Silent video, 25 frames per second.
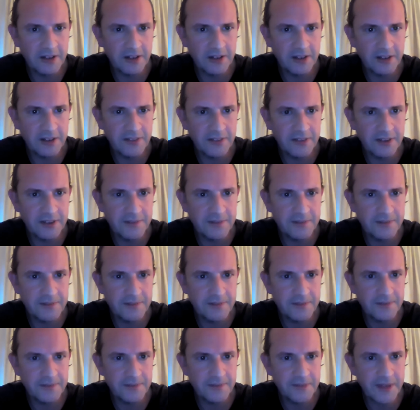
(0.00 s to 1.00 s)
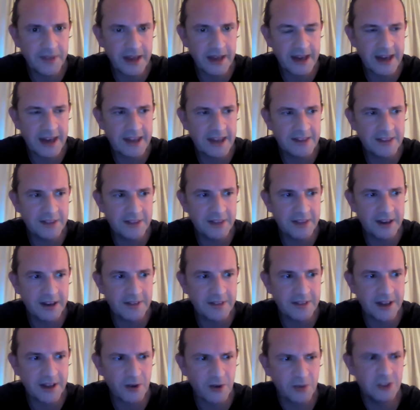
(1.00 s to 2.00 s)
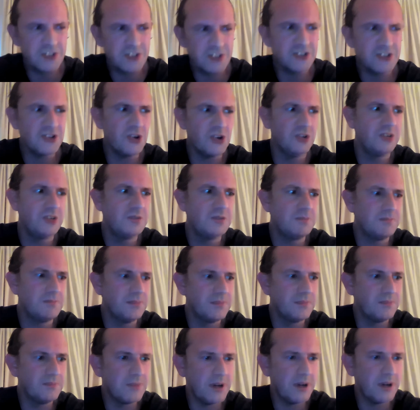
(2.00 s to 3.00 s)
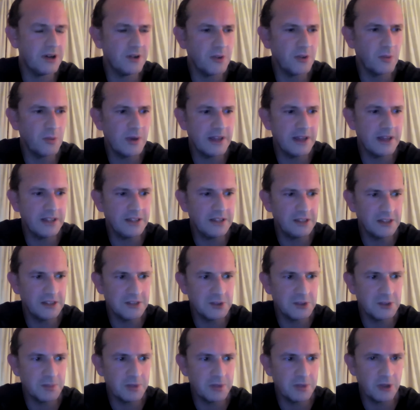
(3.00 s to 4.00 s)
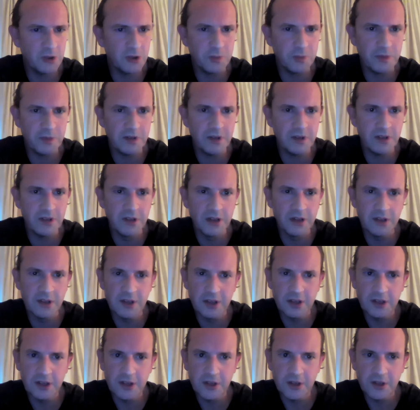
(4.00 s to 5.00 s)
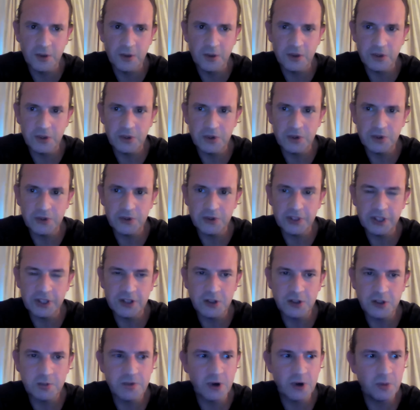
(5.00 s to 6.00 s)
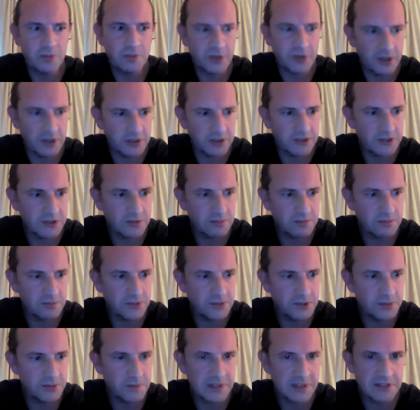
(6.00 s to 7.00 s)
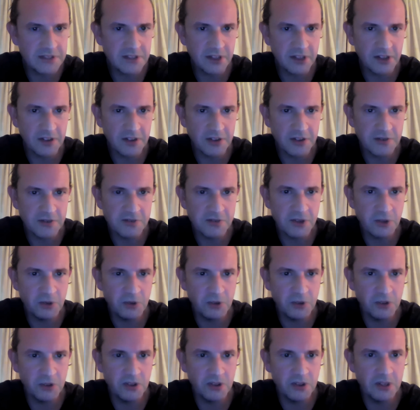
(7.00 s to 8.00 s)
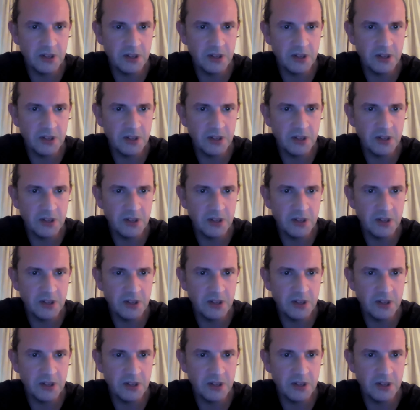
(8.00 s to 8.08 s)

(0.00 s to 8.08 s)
That that that a that that that was a song as part of the wedding, I suppose, but was also seen as appropriate to to be sung at the funeral.